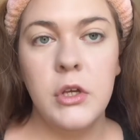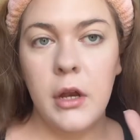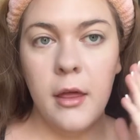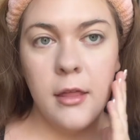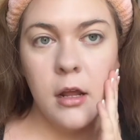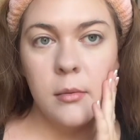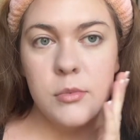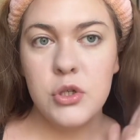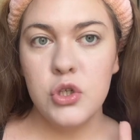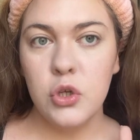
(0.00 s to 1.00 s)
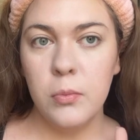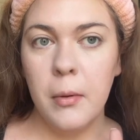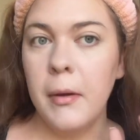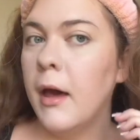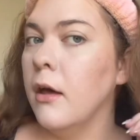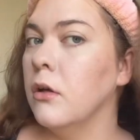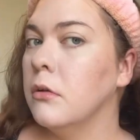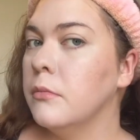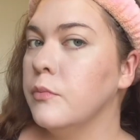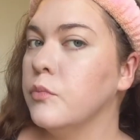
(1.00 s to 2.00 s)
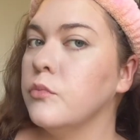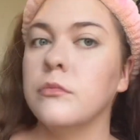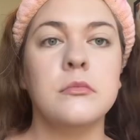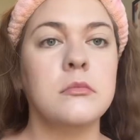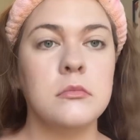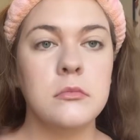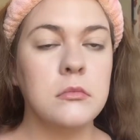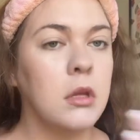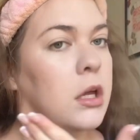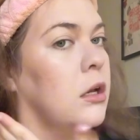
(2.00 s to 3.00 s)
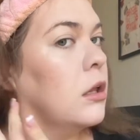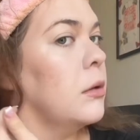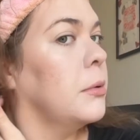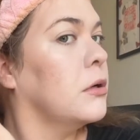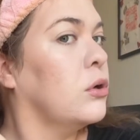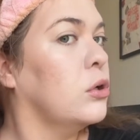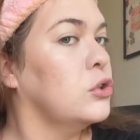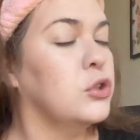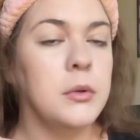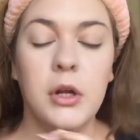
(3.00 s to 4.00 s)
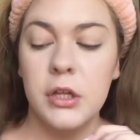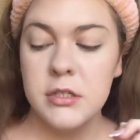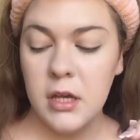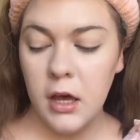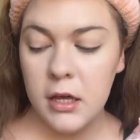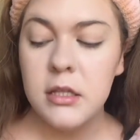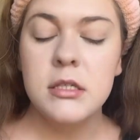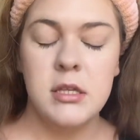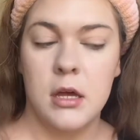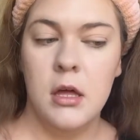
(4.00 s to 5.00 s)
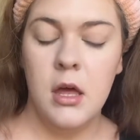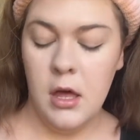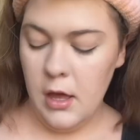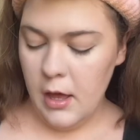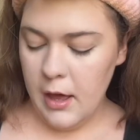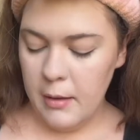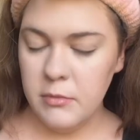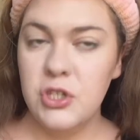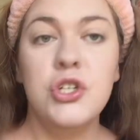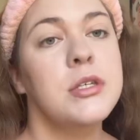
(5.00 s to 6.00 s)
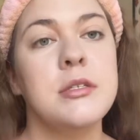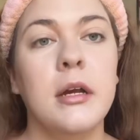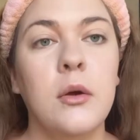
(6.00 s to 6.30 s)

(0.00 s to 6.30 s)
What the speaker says: now that I'm super pale and a little bit contoured on the sides, I'm just gonna